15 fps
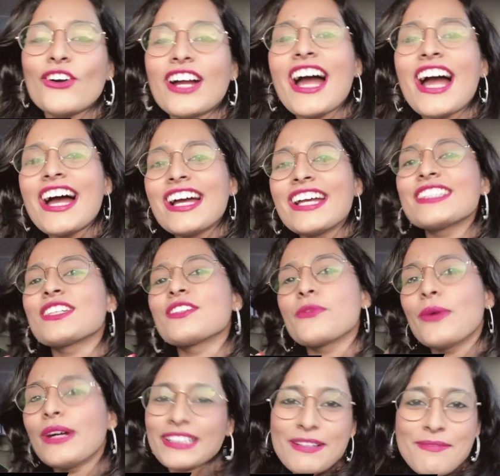guys and
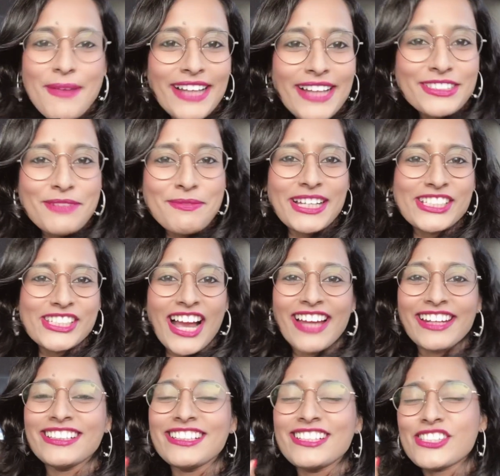welcome back to my
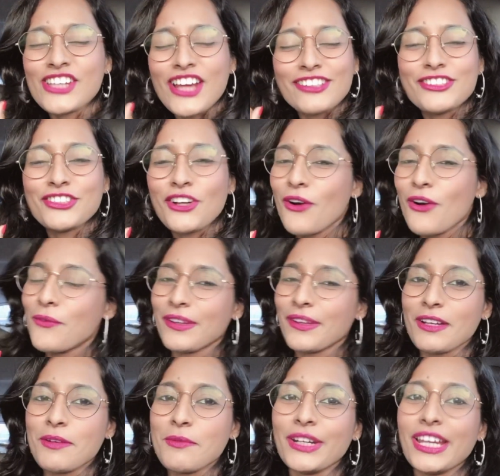channel Just Go with
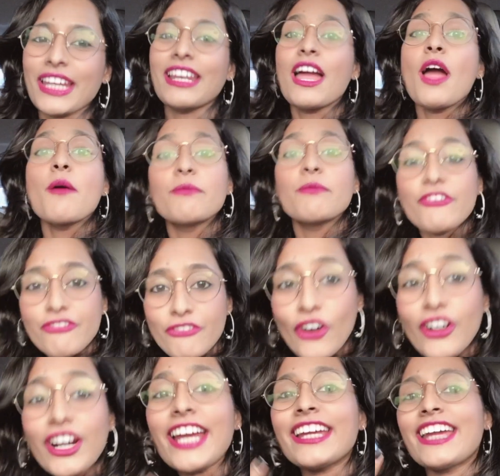Amreen. Before
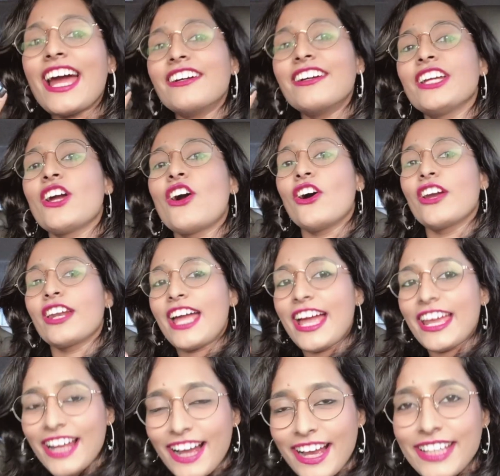I carry on and
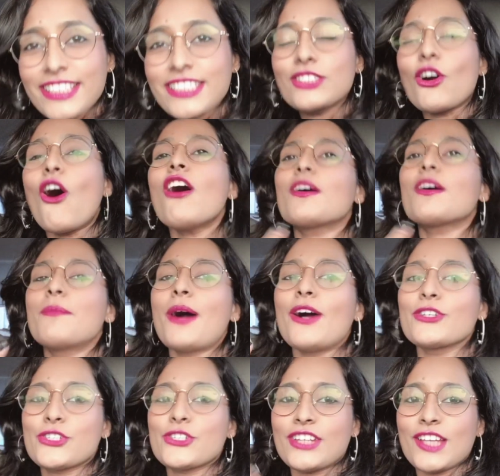I talk
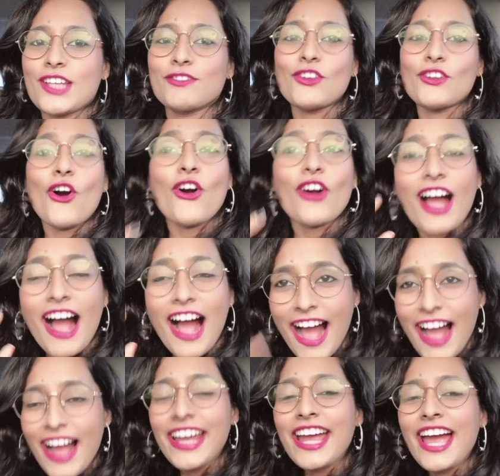about today's vlog,
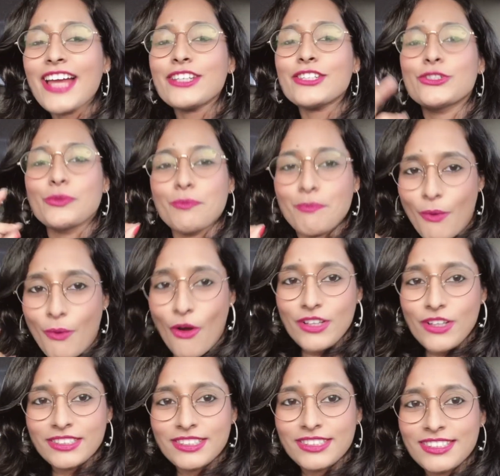I had to
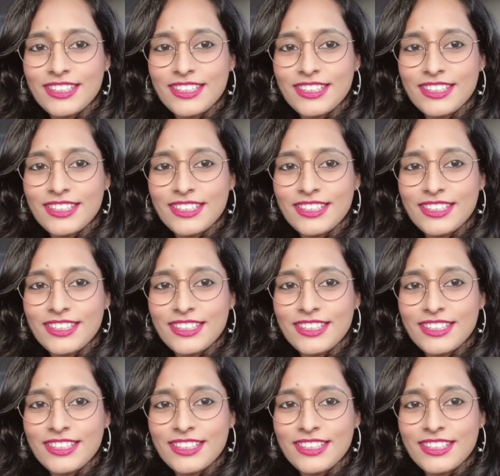pause